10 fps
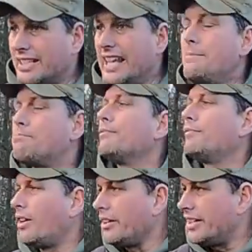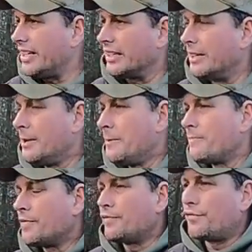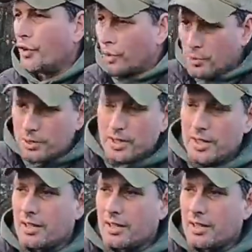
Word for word: to keep providing food,